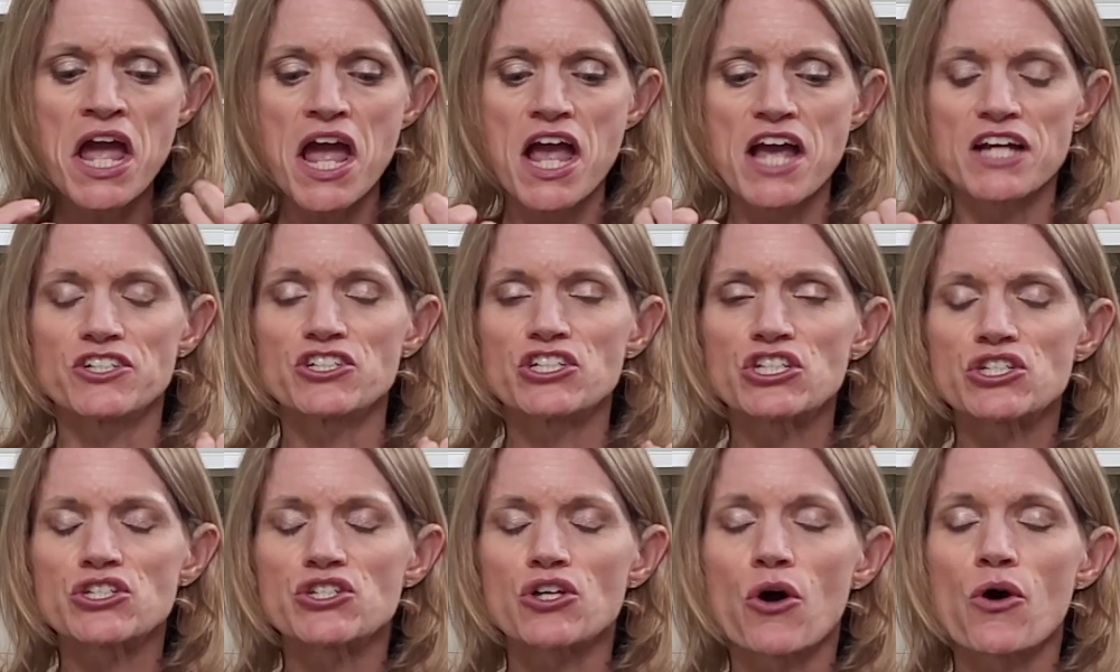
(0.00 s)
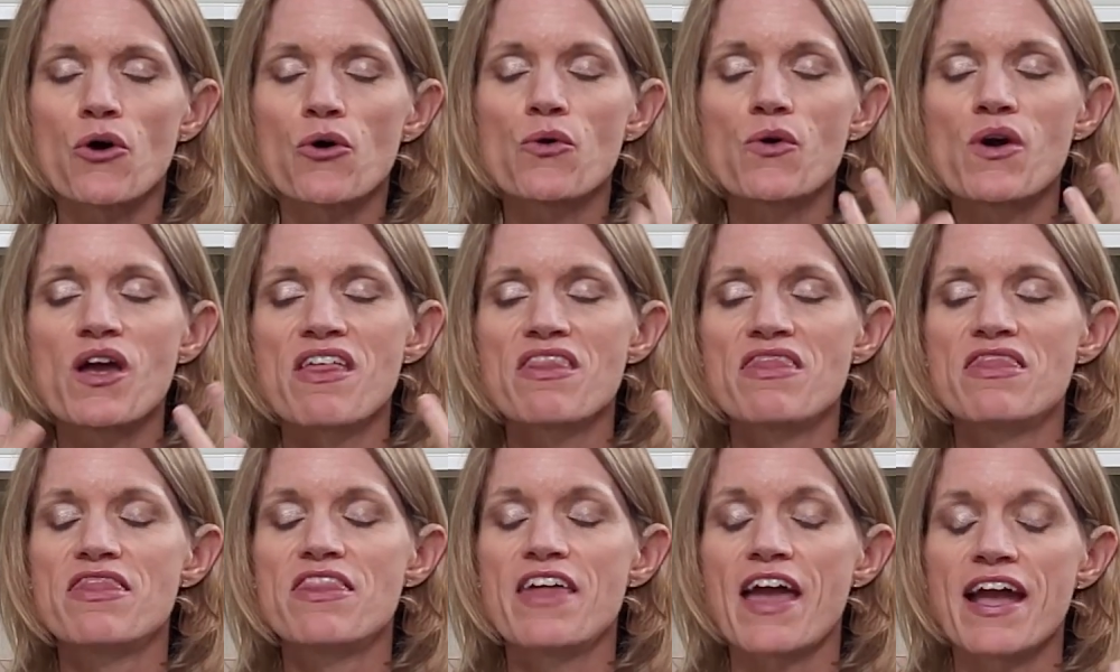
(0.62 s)
and so
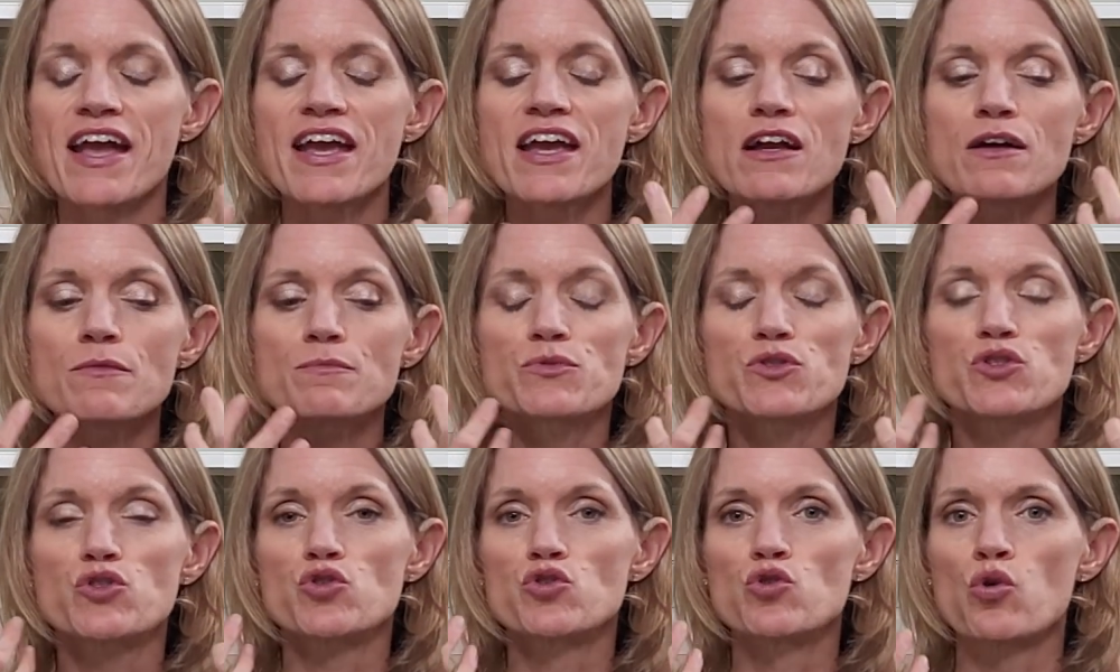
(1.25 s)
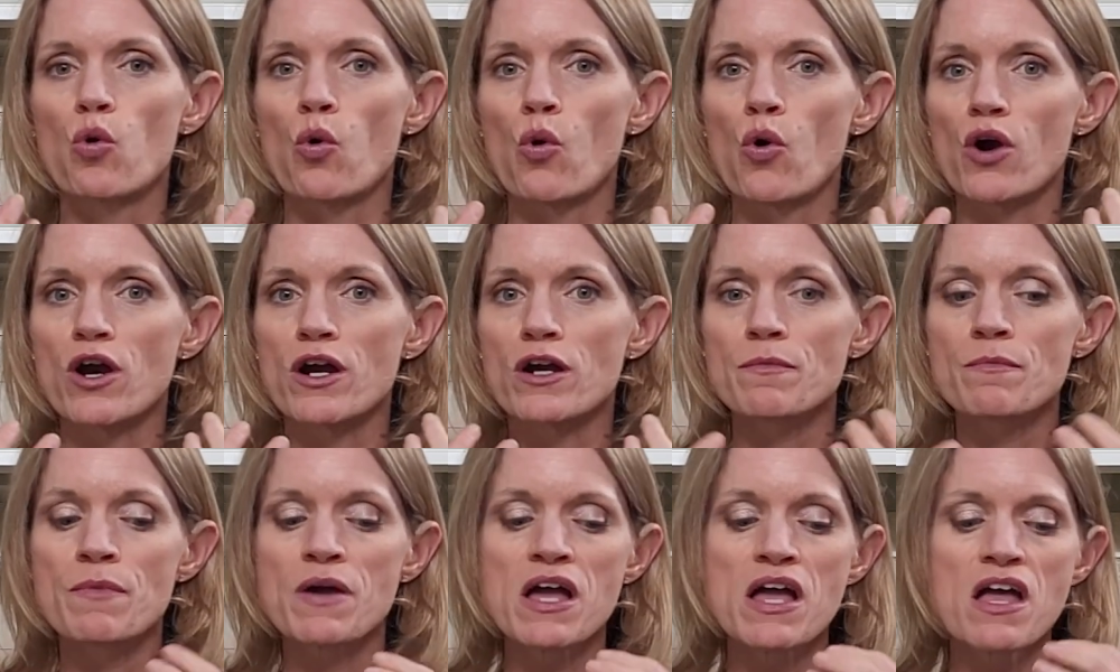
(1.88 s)
they
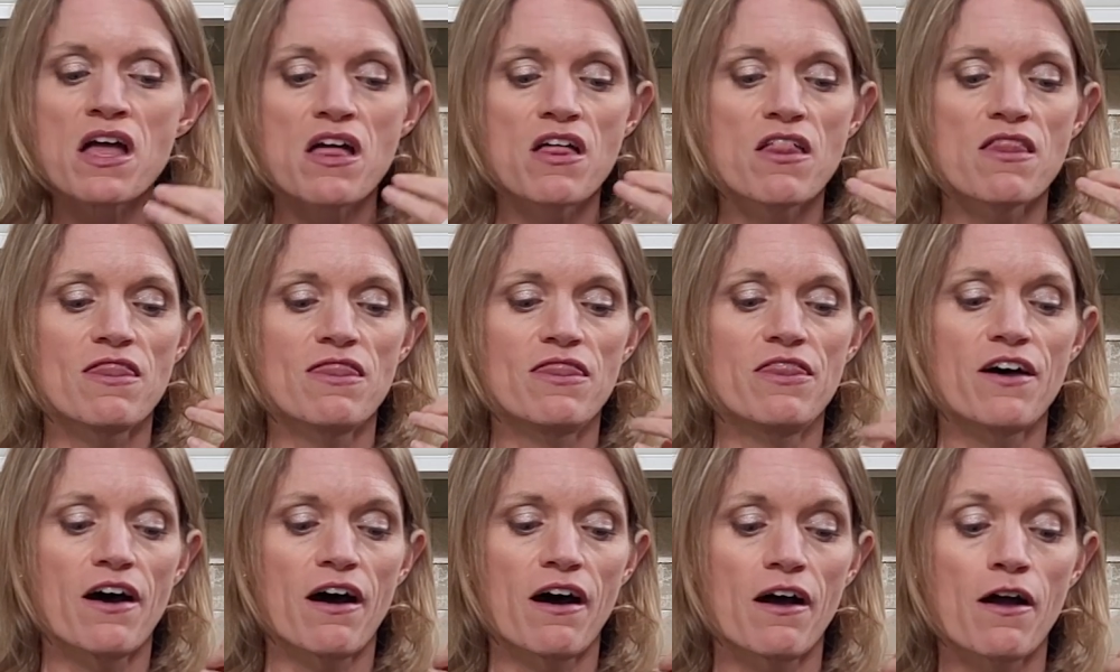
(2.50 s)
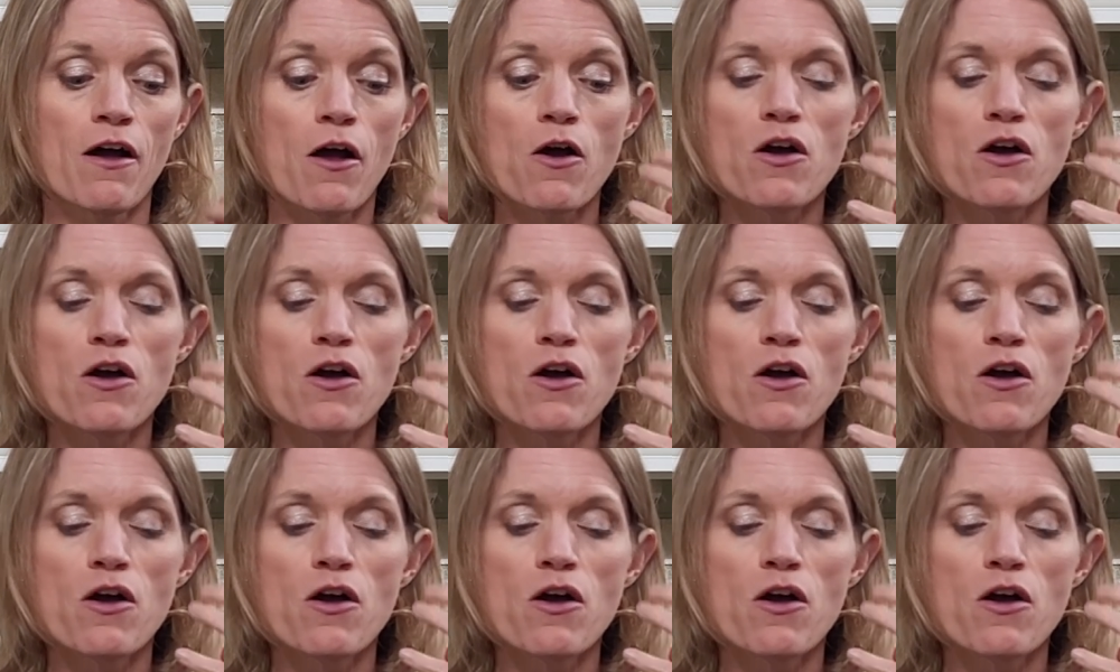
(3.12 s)
absorb the